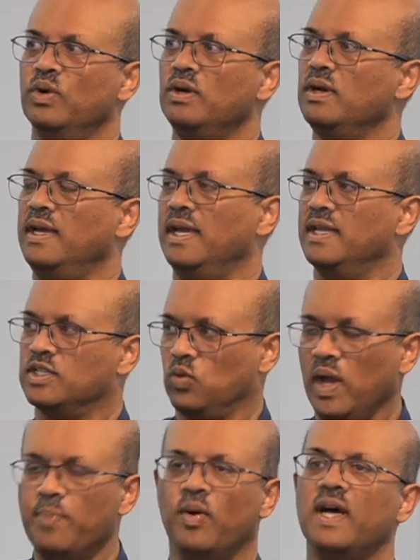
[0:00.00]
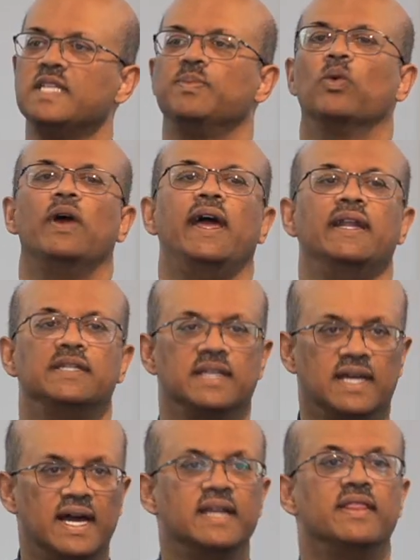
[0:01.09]
We're, it's quite possible we're heading to
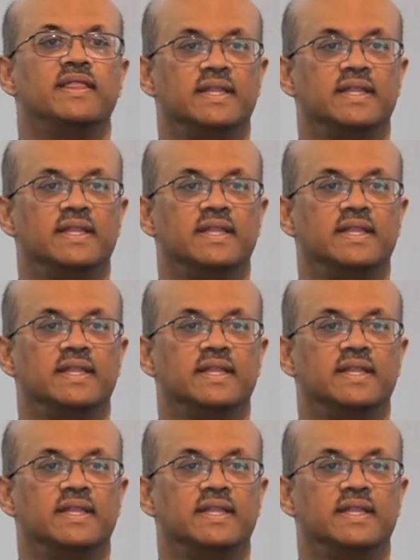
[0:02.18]
the kind